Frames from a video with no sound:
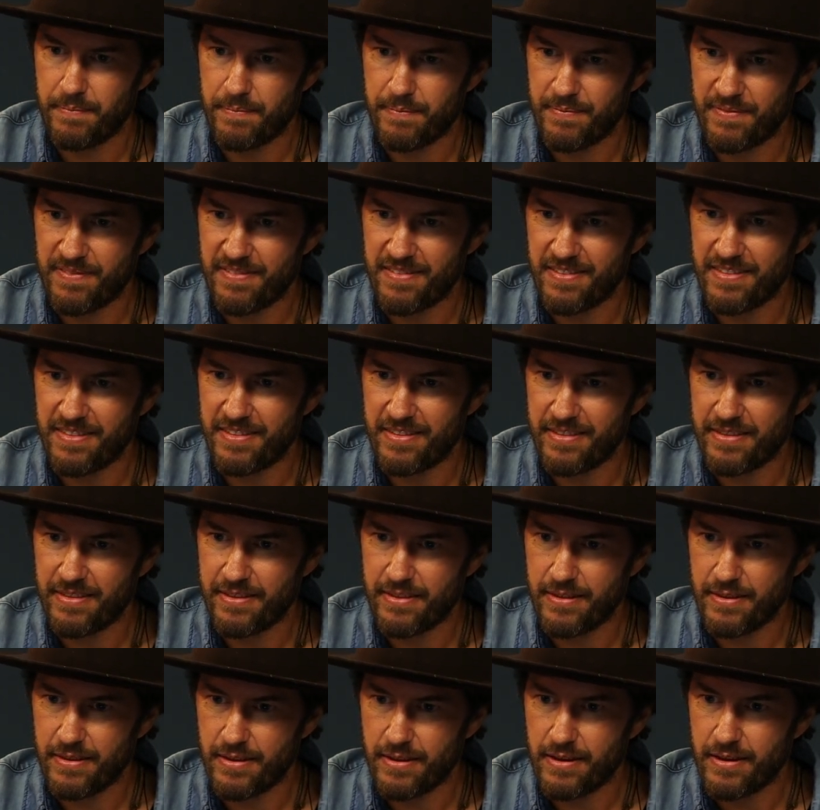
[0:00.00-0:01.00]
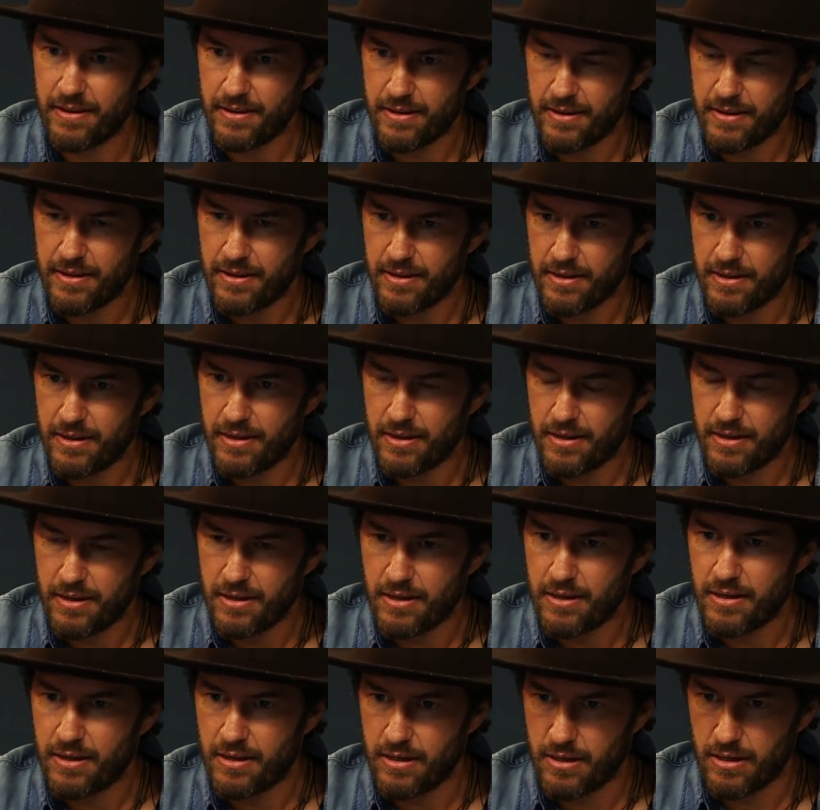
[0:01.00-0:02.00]
How did you manage to do
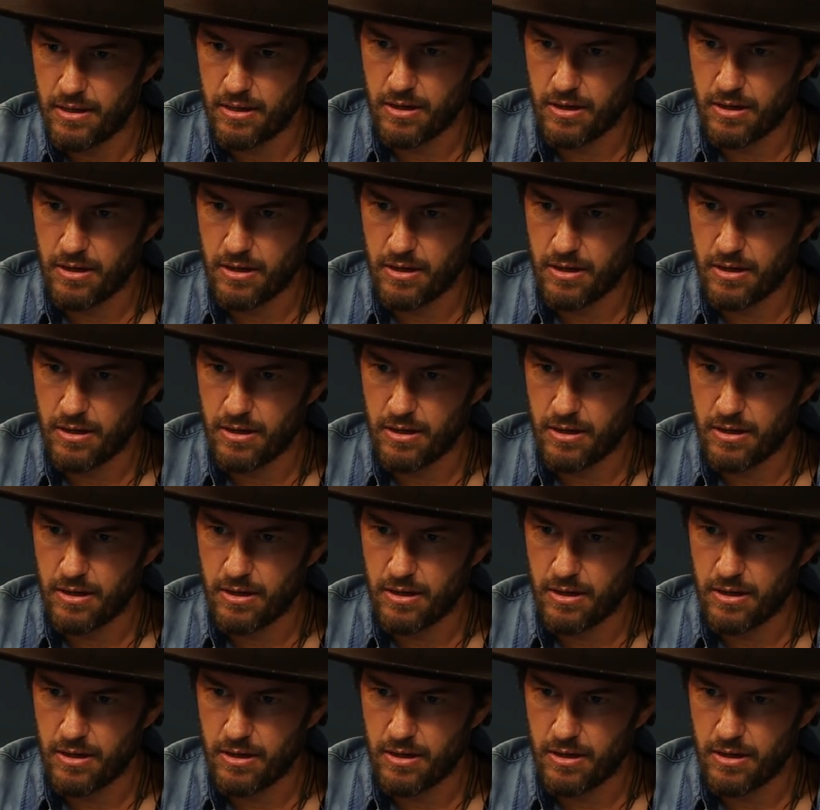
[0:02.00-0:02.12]
that?